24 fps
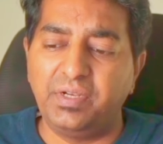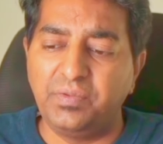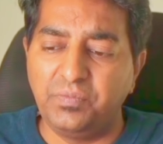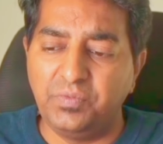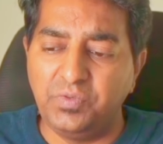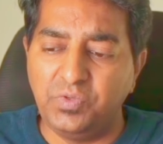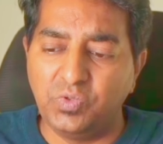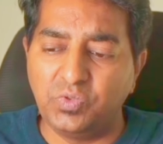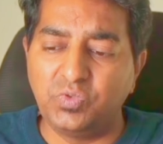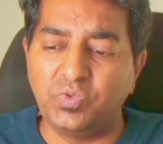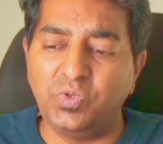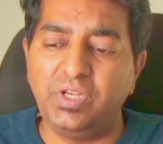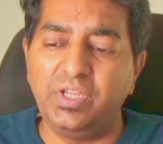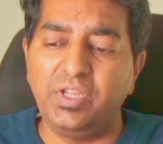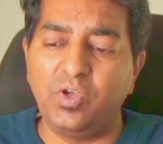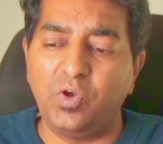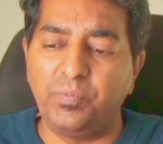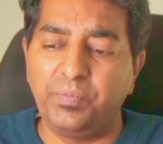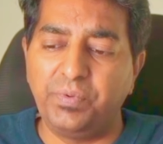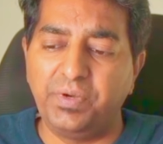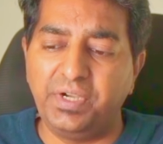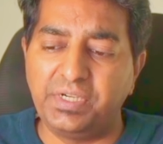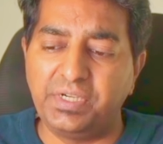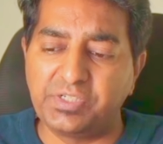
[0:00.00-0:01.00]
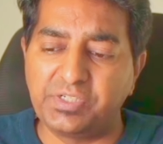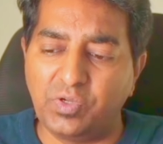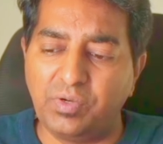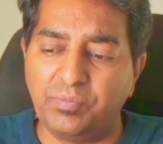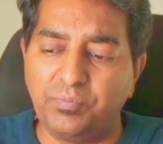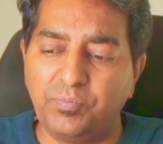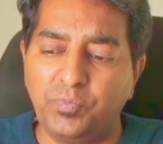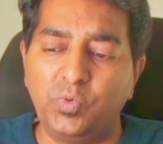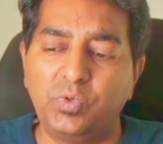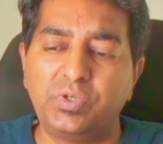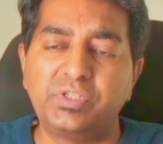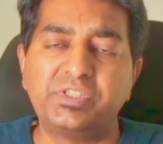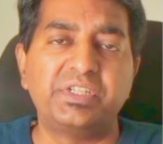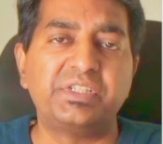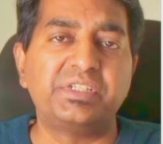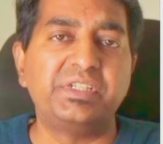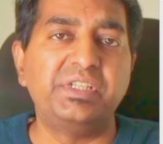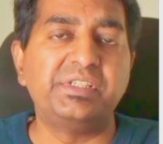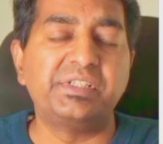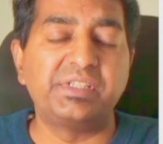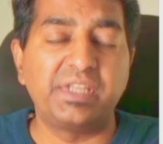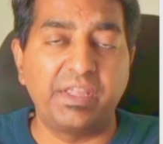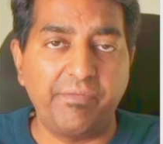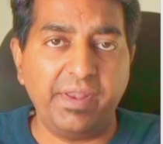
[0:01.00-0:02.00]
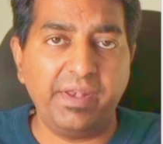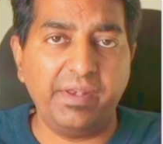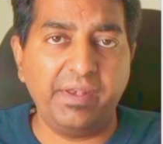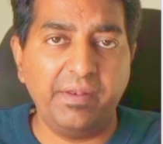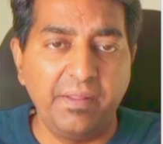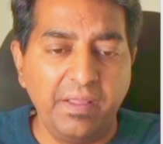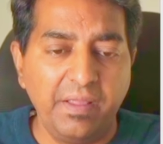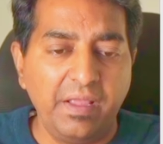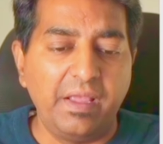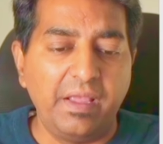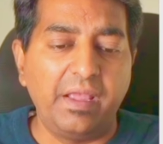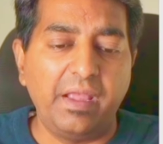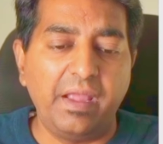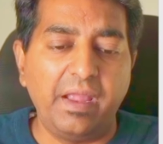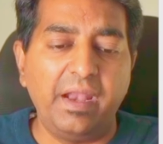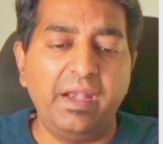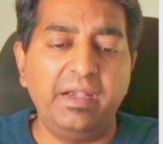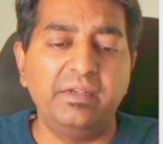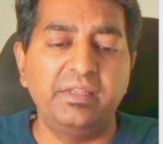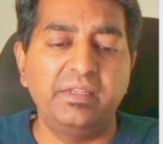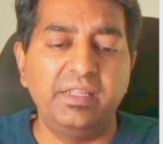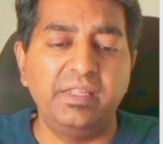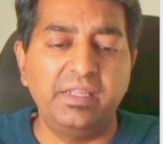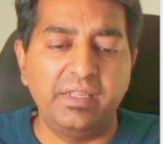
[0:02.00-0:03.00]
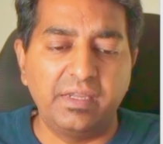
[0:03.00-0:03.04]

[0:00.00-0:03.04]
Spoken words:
usually operates on port 67 and the